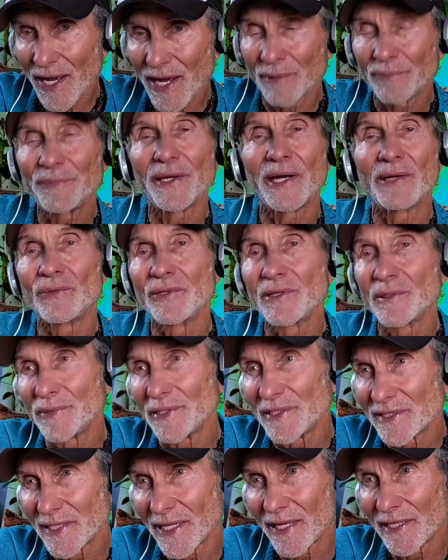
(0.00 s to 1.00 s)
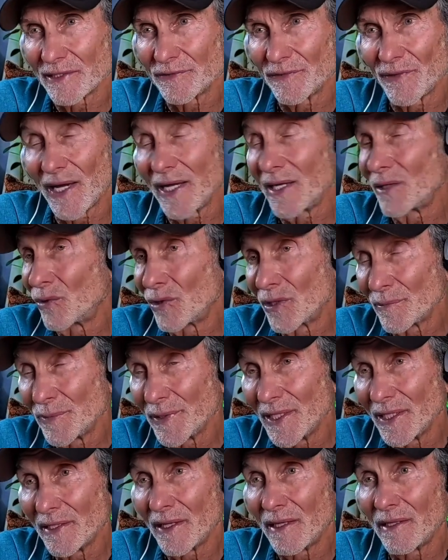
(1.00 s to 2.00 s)
happy. I want to be satisfied. I want to
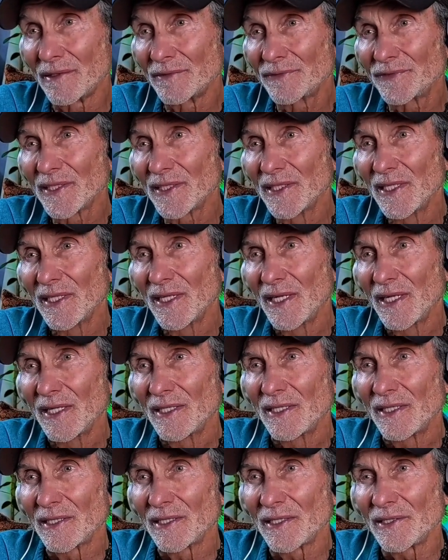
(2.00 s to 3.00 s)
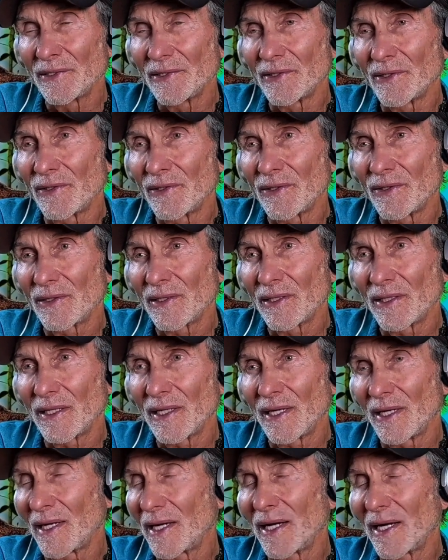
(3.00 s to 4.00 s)
be loved.
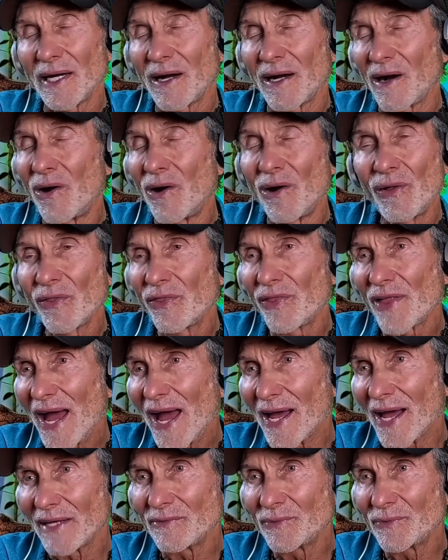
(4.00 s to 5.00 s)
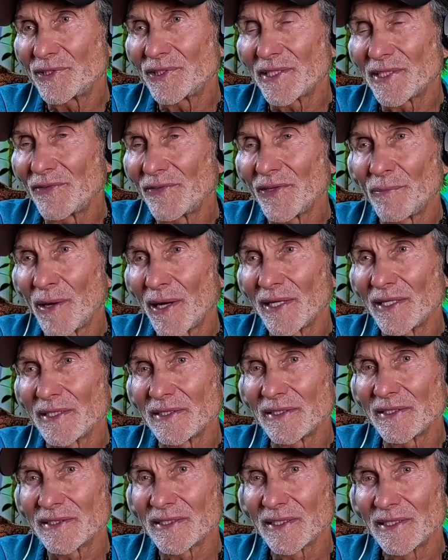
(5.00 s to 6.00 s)
All that, which
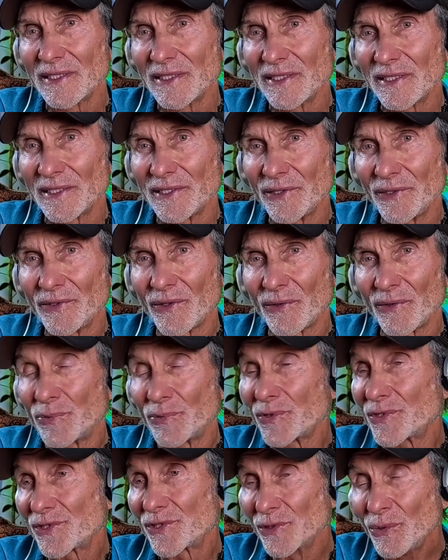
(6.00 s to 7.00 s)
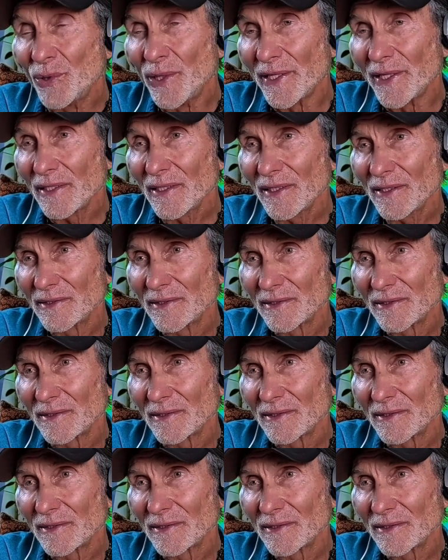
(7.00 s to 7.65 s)
everybody's, pursuing,